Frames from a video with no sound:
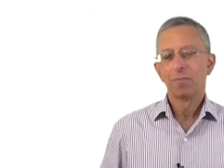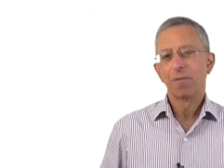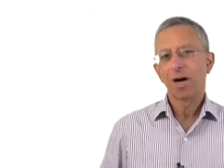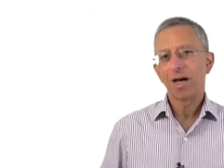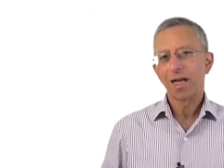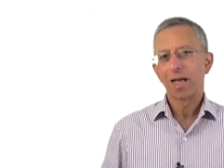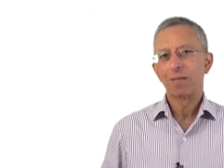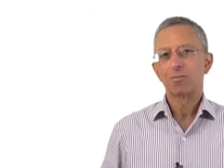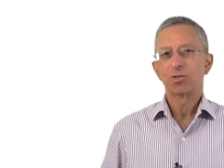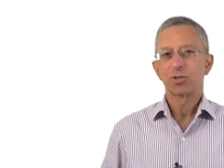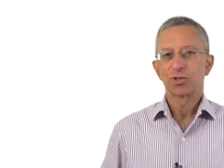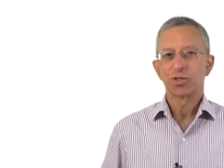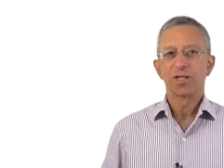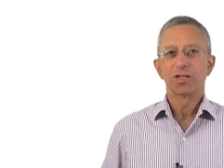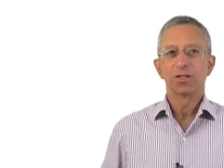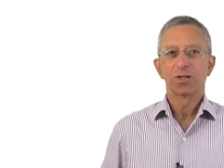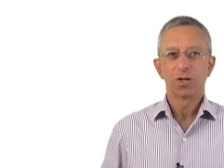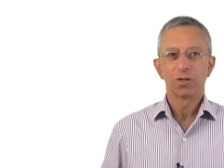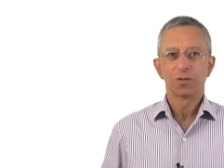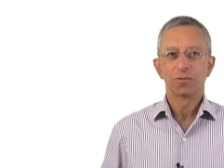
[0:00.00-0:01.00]
My name's
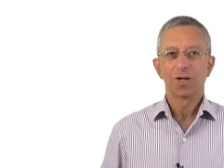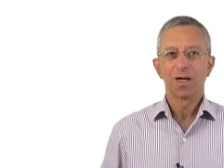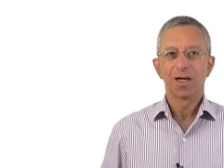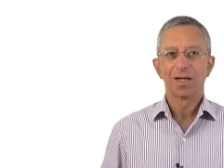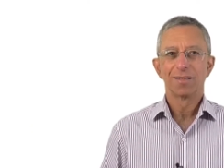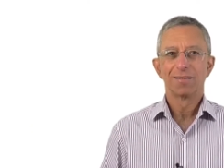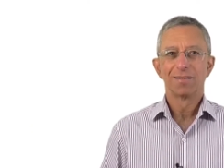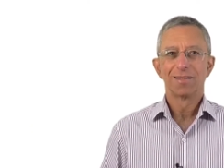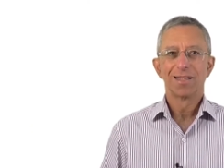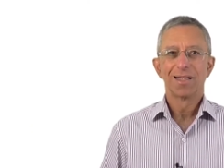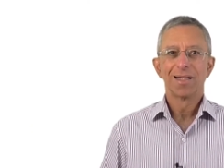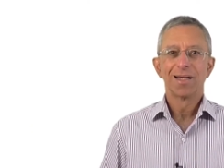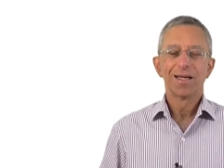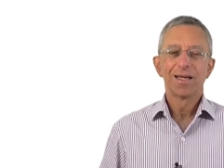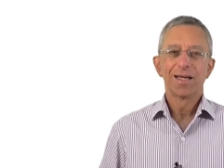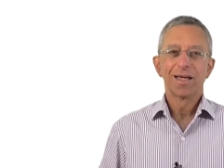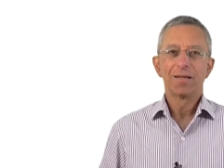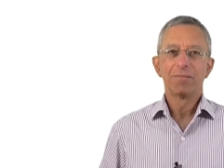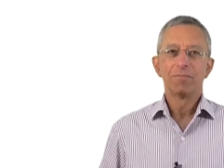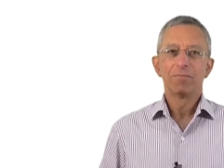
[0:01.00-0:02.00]
Rashid Kotwal.
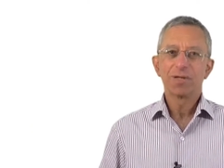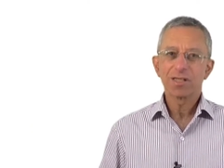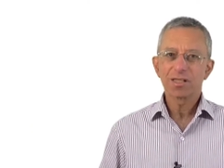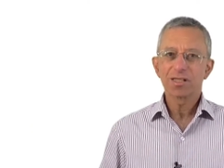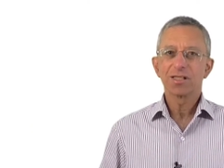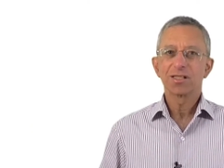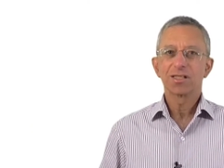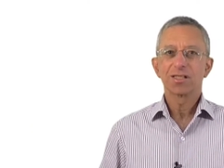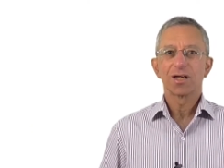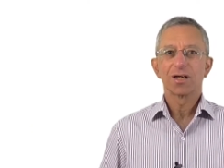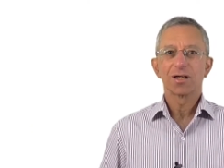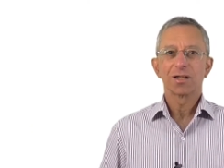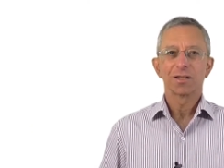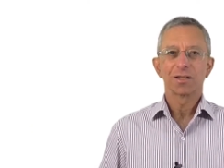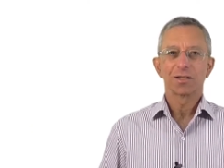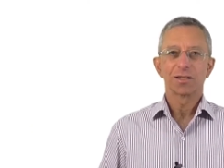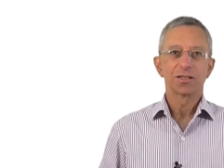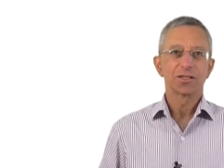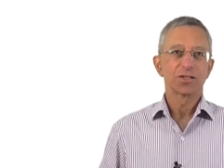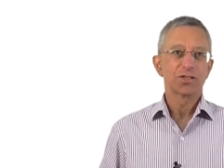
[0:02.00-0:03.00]
In business
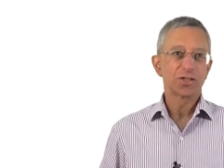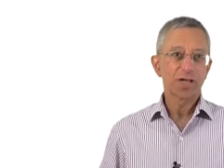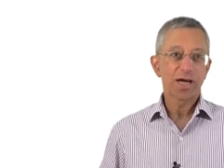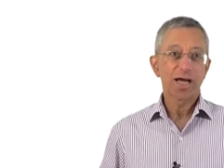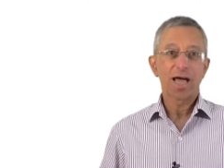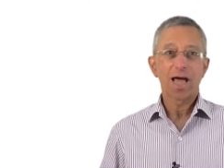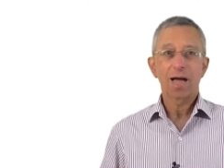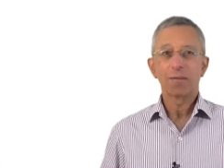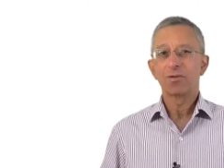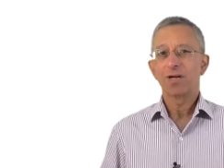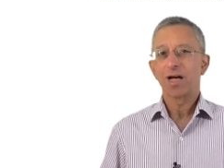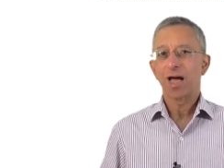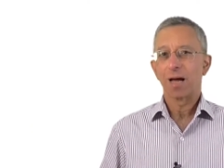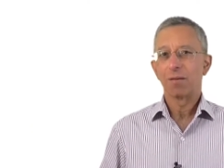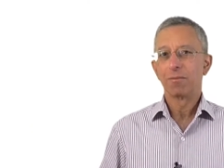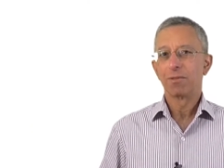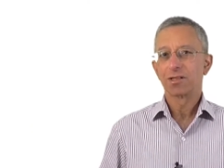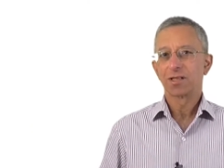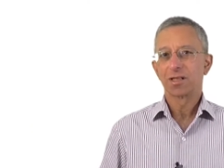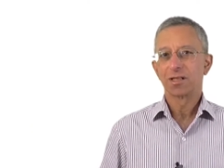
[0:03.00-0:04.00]
circles, Jay
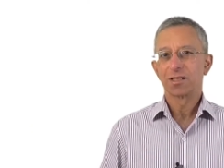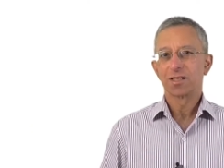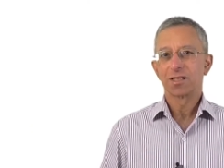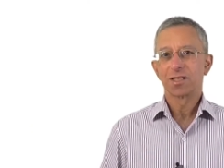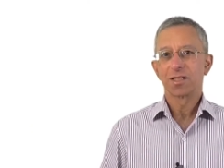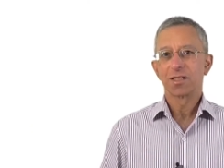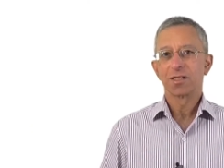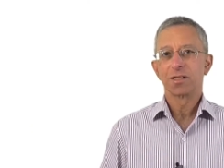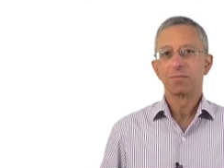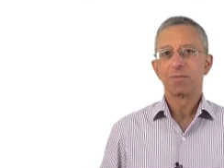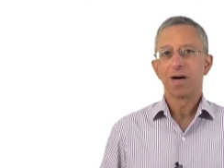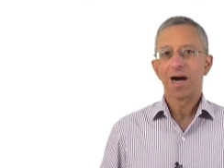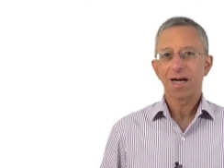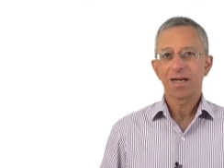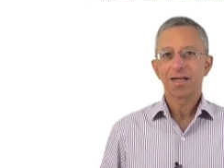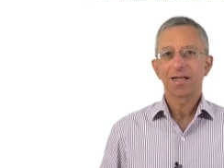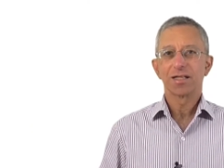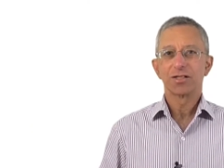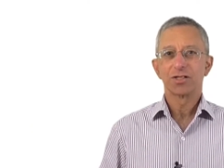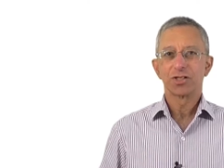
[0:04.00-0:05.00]
Abraham is considered a
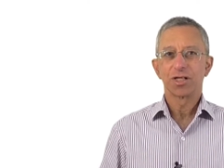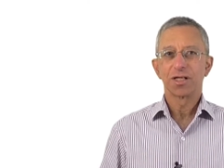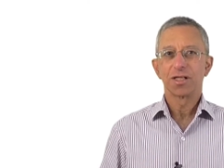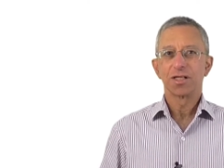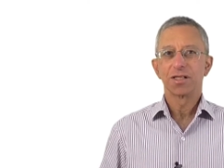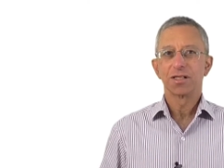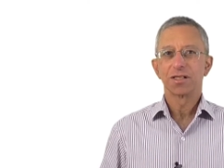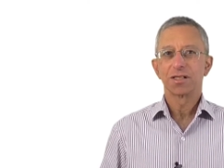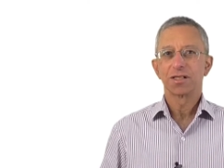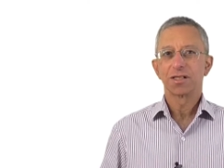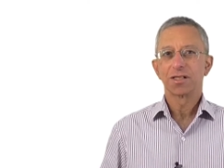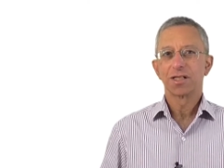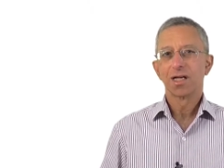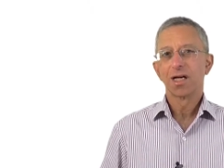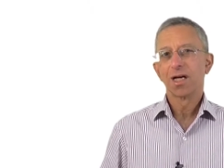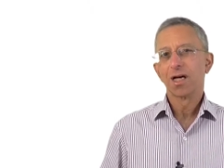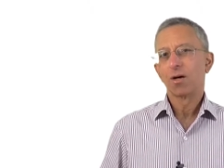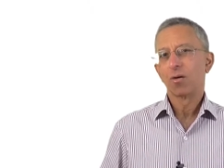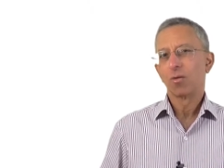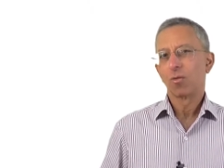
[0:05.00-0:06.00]
marketing genius.
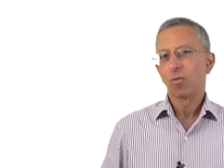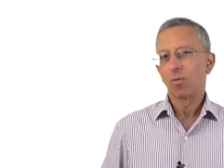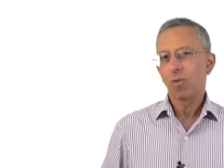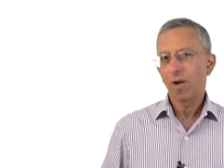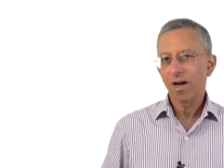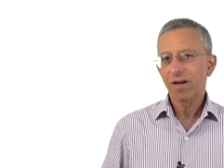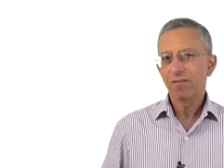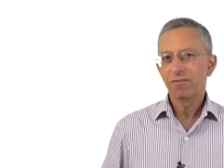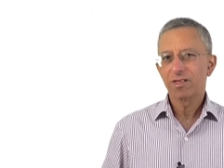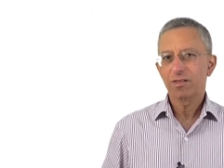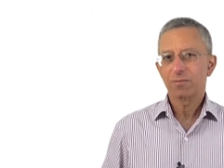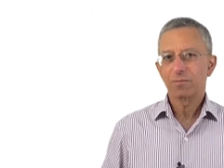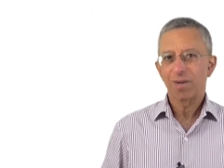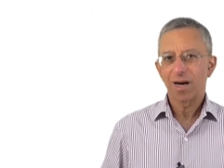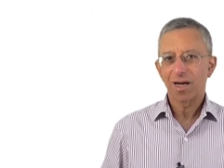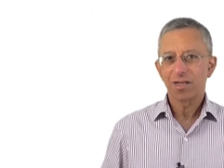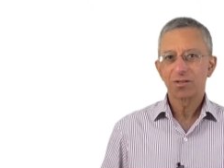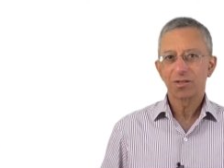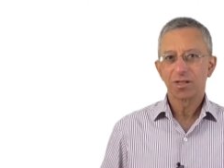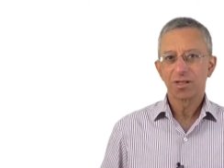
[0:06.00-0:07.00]
One of his
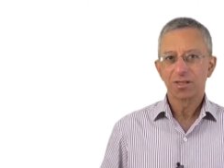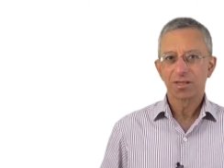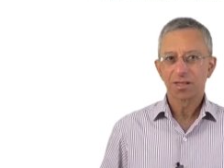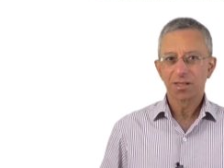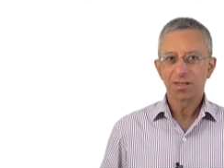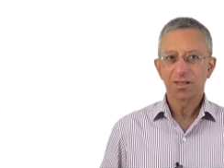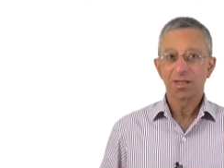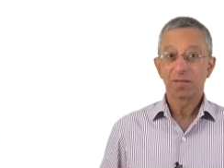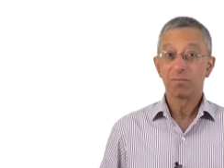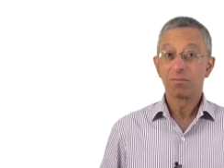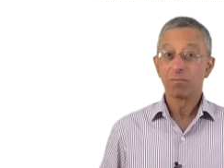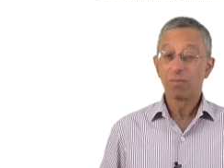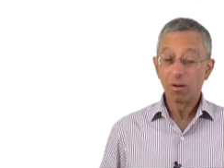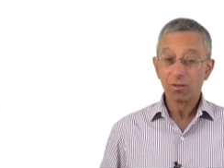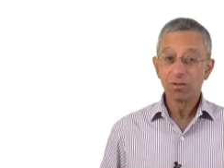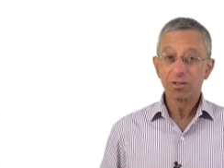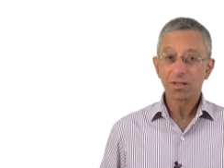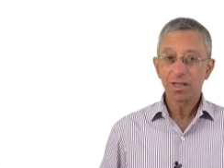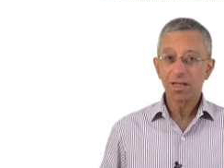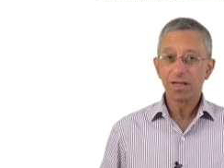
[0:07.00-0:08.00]
mantras is that
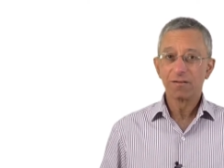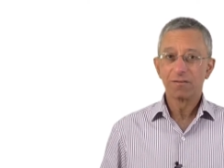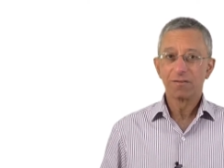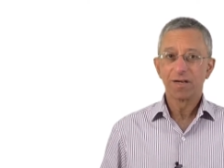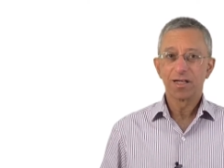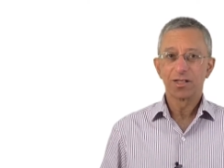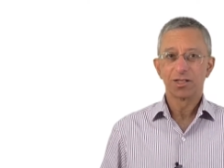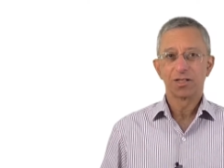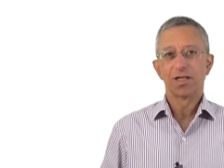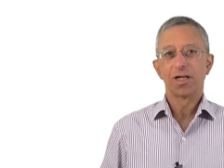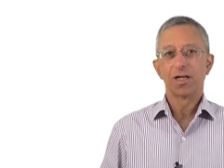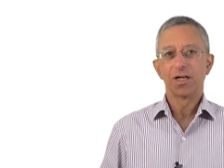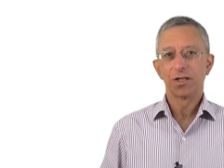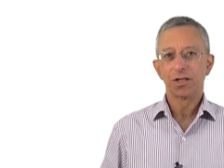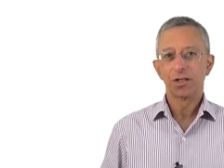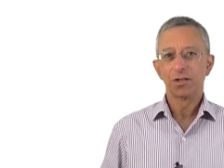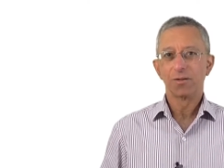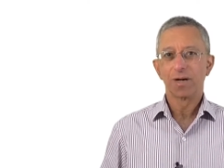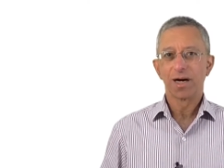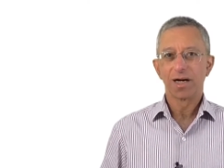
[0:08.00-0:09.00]
most innovation and
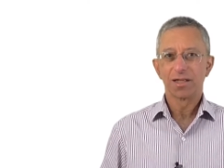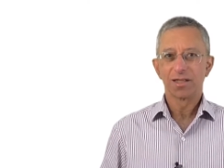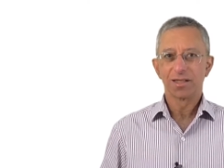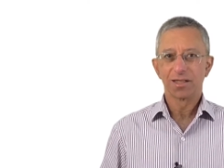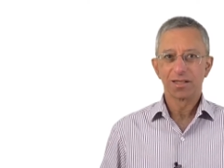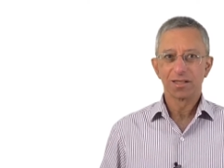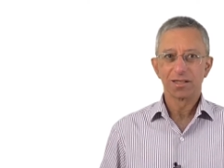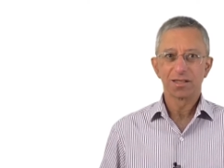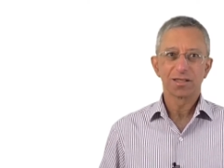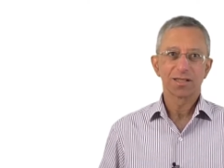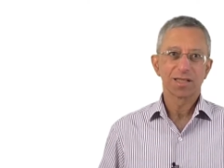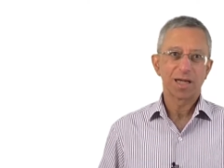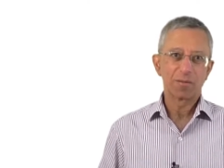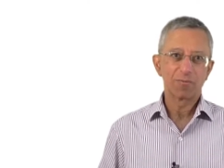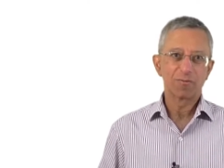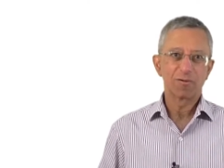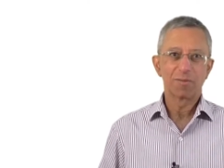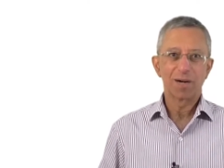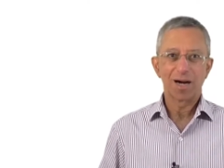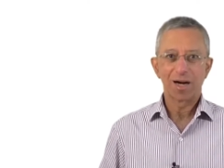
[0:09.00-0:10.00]
new ideas come
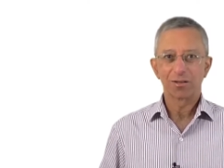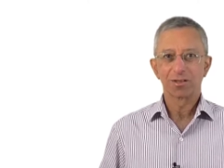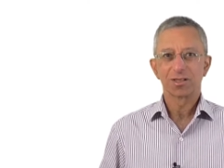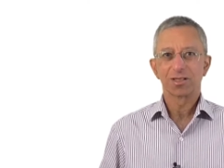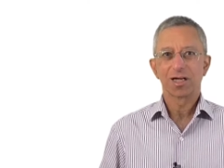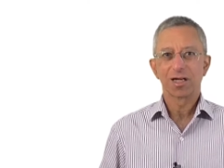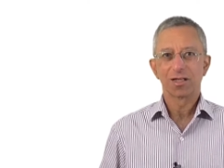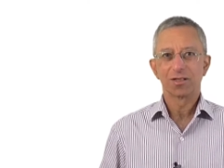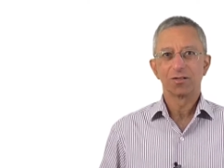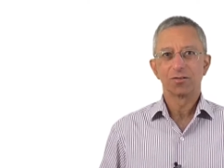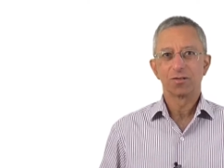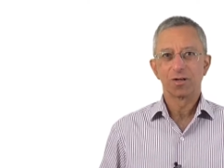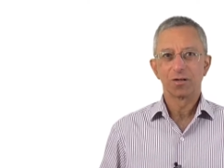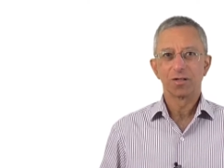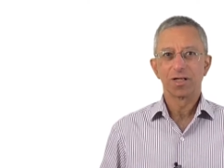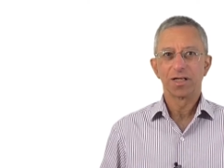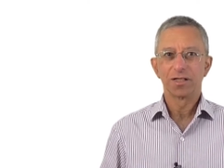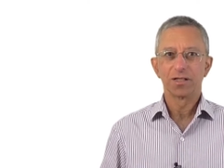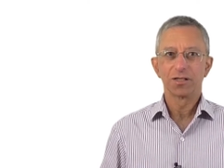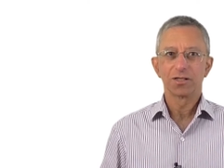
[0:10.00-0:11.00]
from outside your
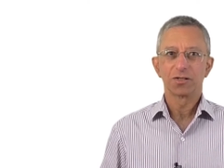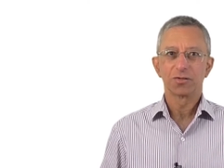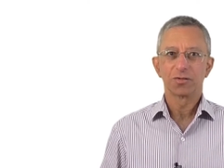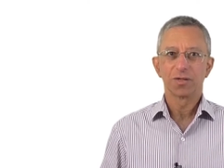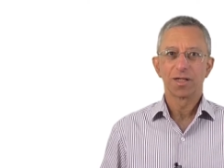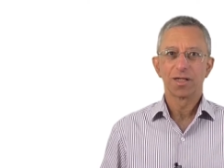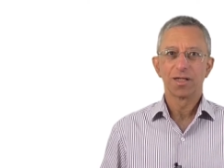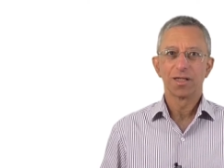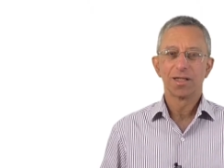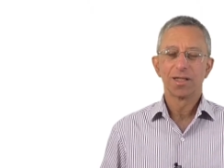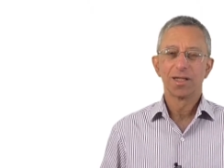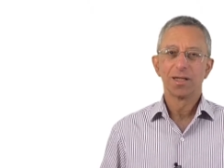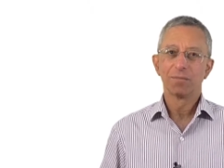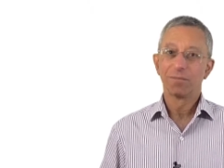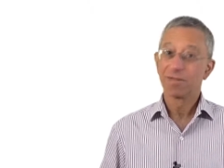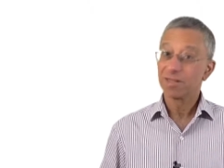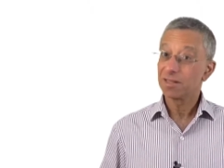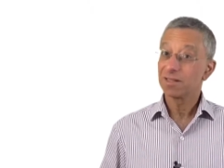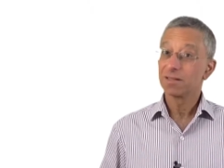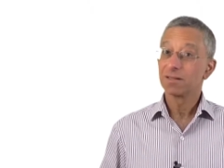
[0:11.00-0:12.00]
own industry,
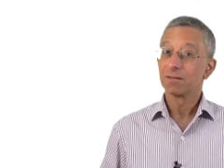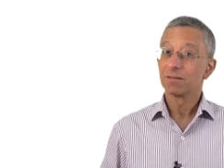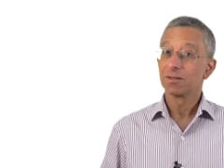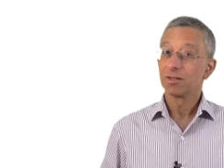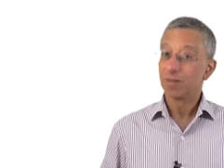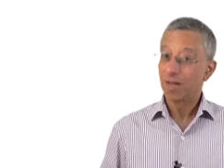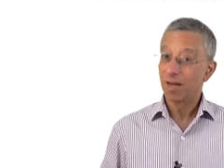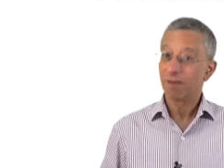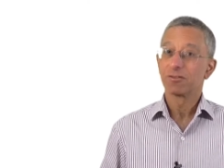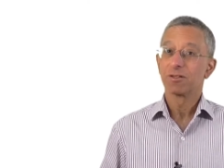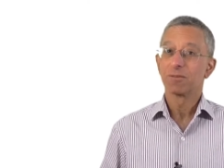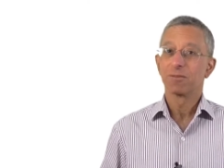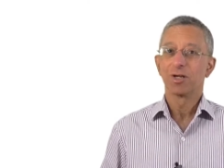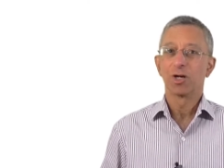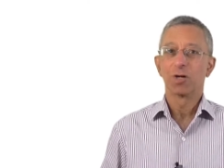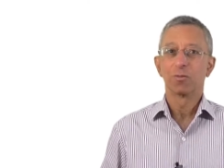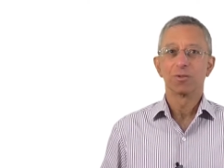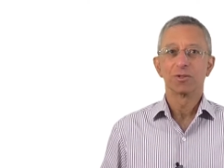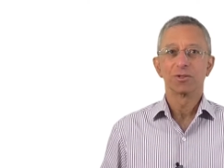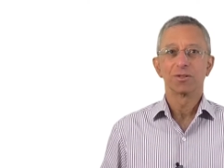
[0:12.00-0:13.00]
but you have to be
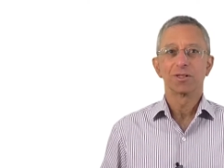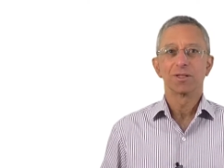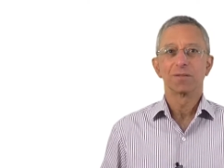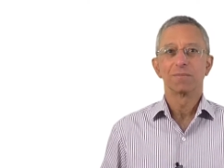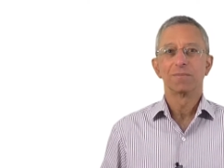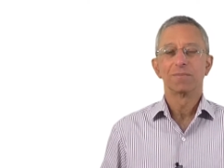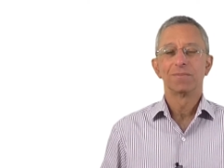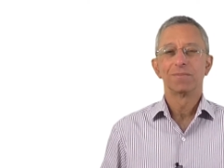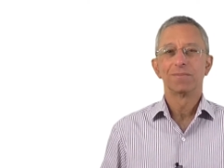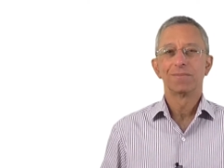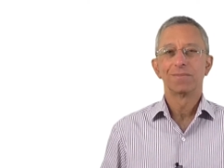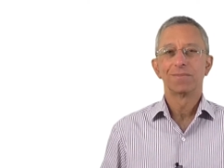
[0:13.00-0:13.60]
open to them.